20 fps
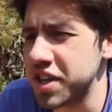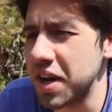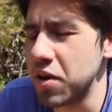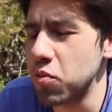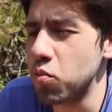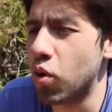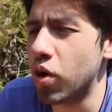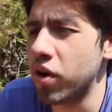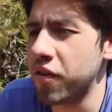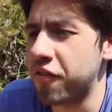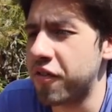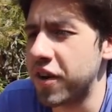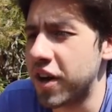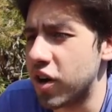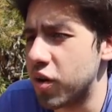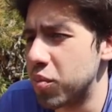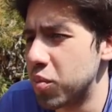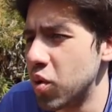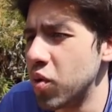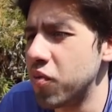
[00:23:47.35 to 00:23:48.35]
A
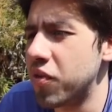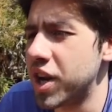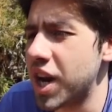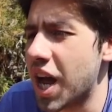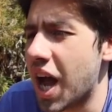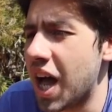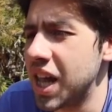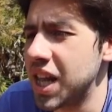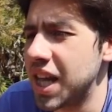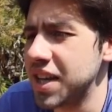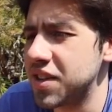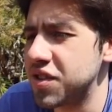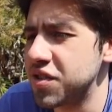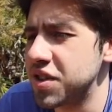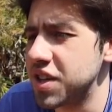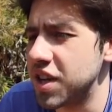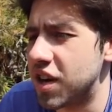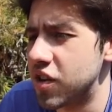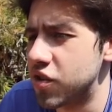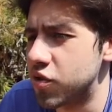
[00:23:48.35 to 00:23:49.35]
Warfare. Move an ally to
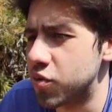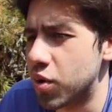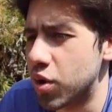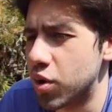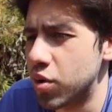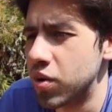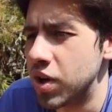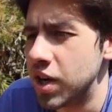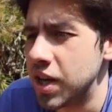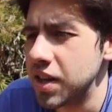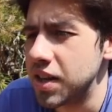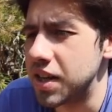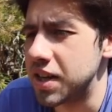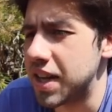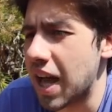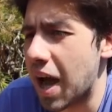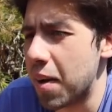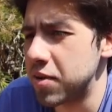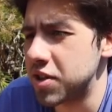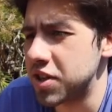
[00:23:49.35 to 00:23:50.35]
the other row, then
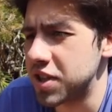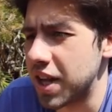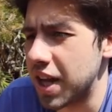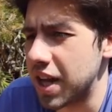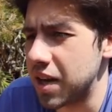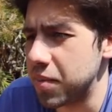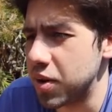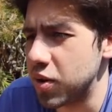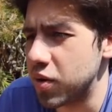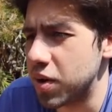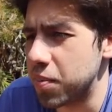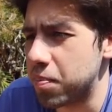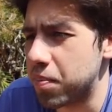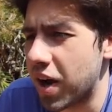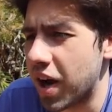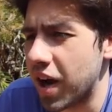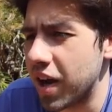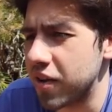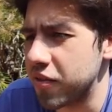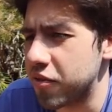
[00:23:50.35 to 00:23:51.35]
damage an enemy unit
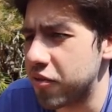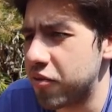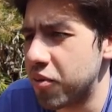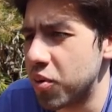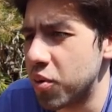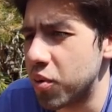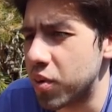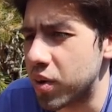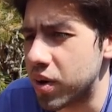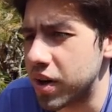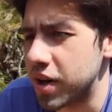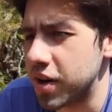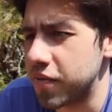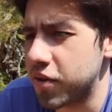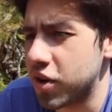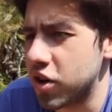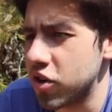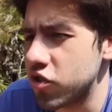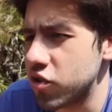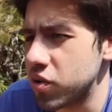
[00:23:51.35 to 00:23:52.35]
by 4. If
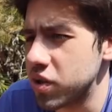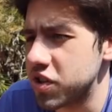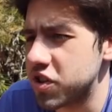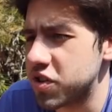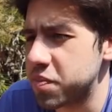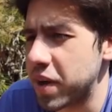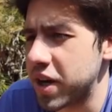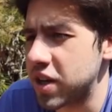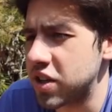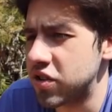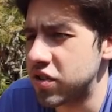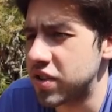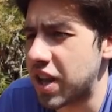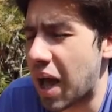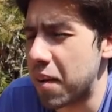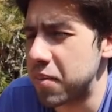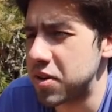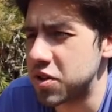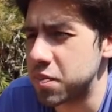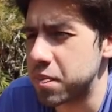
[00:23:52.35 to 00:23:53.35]
you control a Spectre,
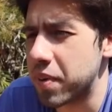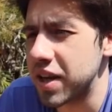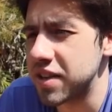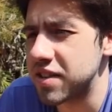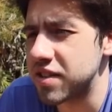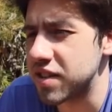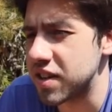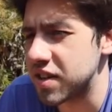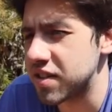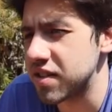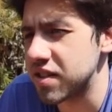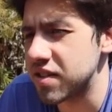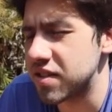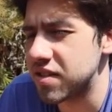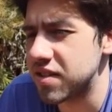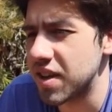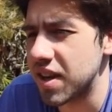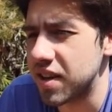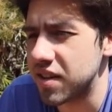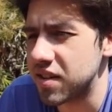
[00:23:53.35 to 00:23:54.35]
damage it by 6
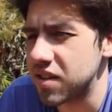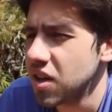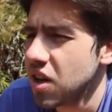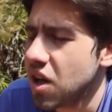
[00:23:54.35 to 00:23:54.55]
instead.